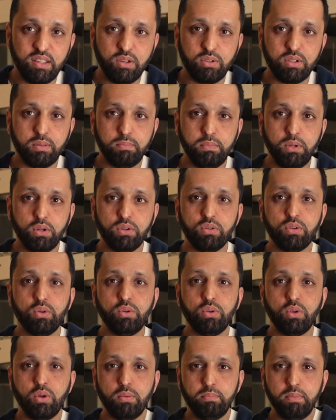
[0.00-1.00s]
on a
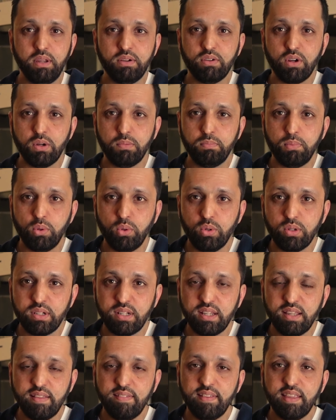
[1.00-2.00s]
mural or Miro board
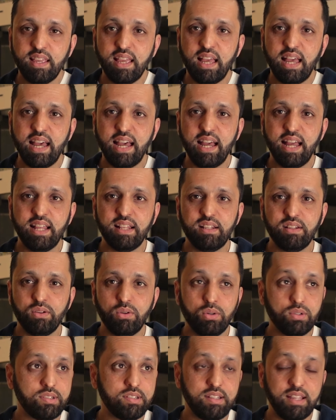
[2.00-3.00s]

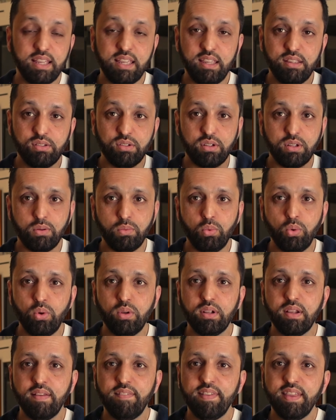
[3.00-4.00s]
or stickies on the
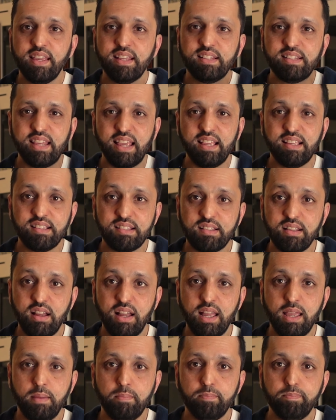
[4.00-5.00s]
wall takes
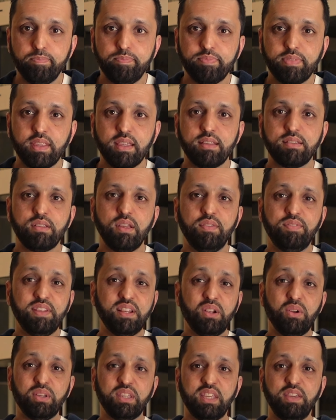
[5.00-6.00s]
time. So if they
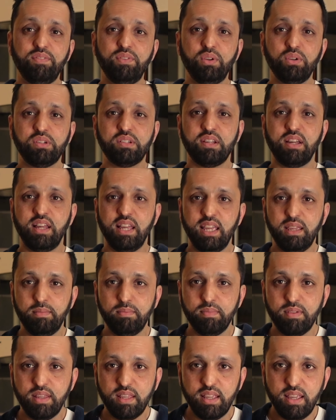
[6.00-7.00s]
don't give you time,
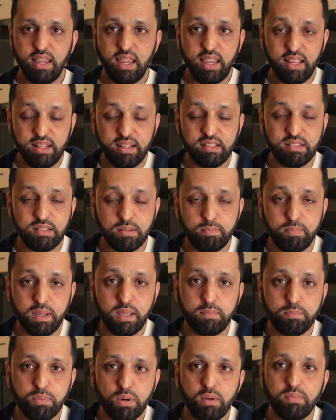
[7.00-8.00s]
it is a
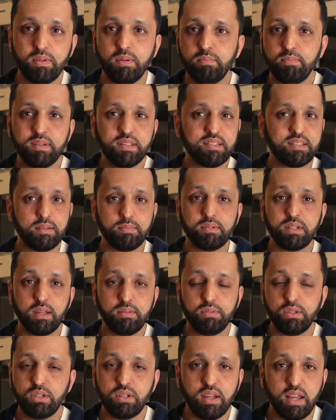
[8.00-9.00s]
big problem, but
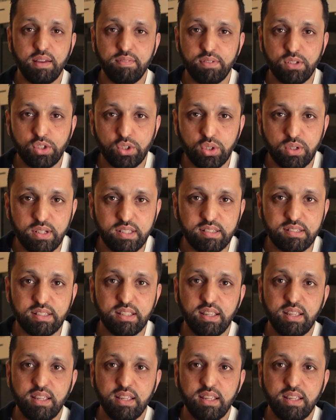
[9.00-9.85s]
sometimes you don't have a choice.